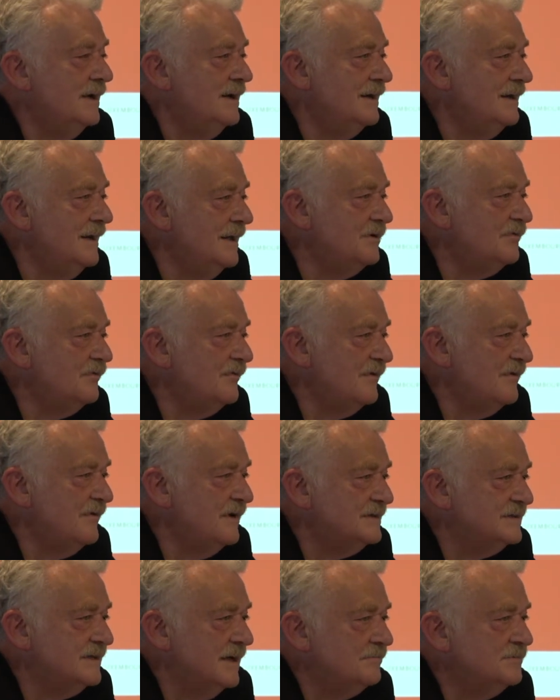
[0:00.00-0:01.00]
literary
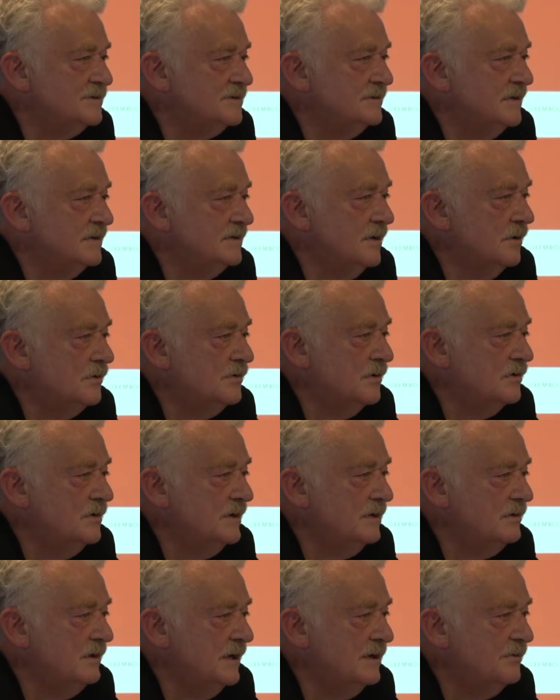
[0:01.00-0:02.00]
reception and not
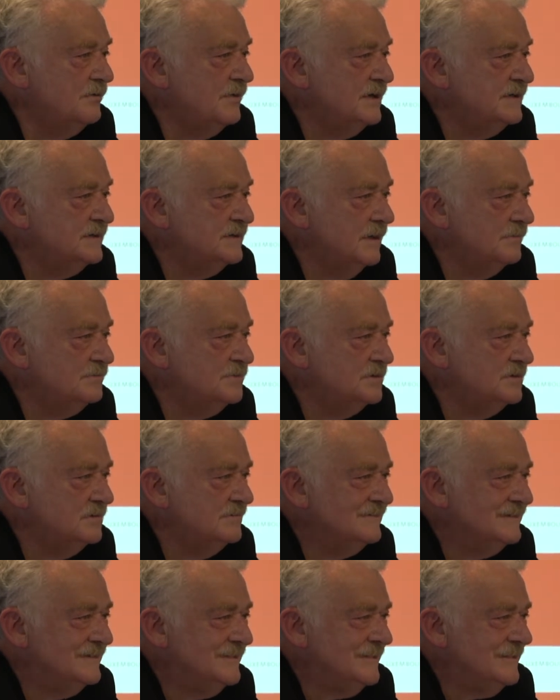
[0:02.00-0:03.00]
only literary
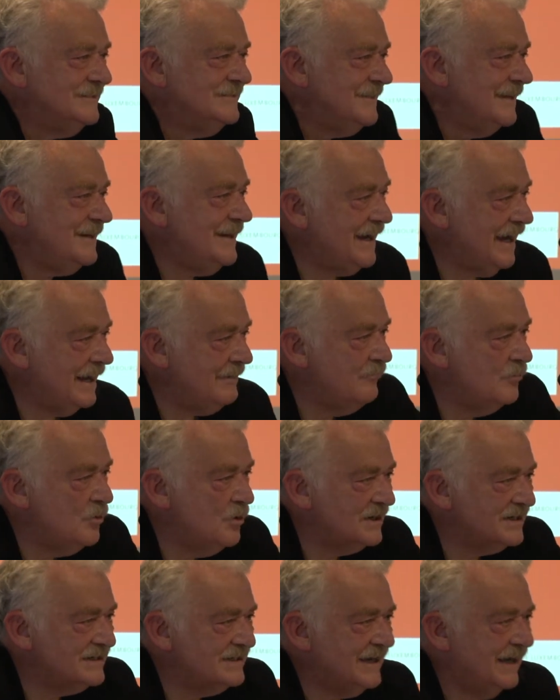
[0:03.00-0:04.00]
reception. Then again,
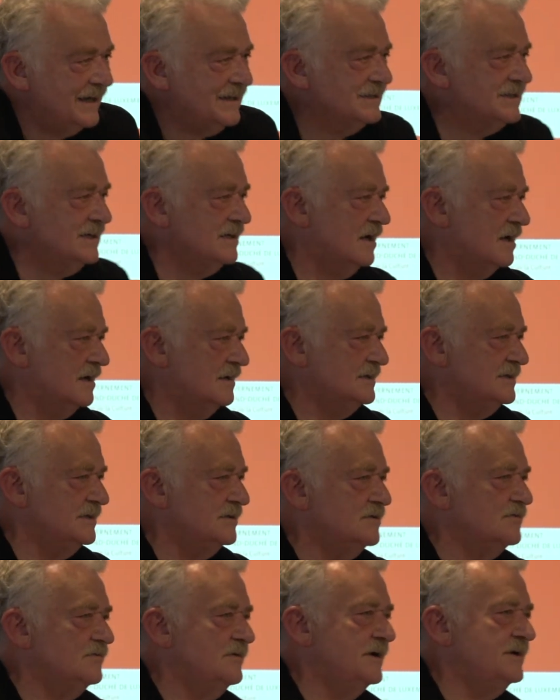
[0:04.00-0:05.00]
more
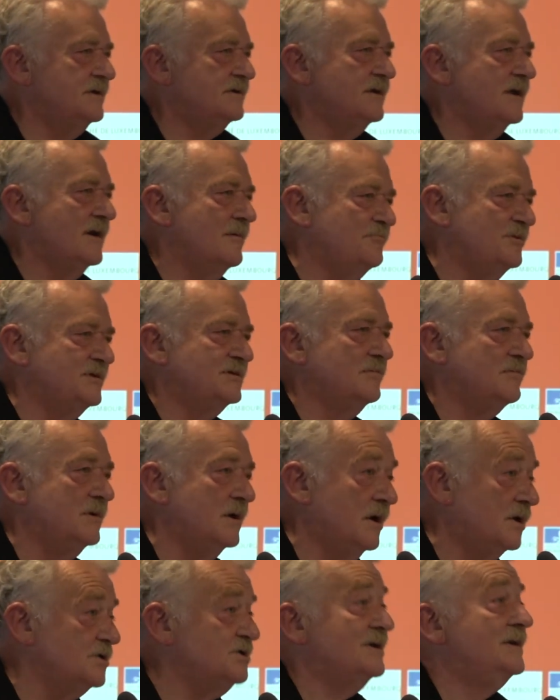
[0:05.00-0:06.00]
text-concentrated
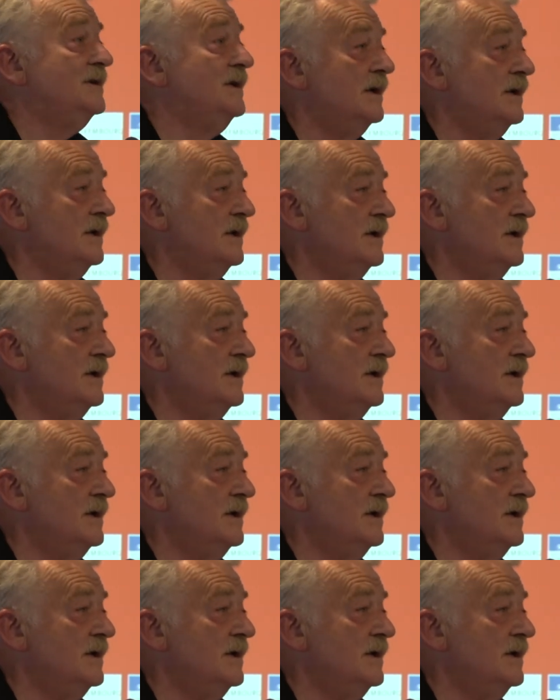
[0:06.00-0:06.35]
epistemological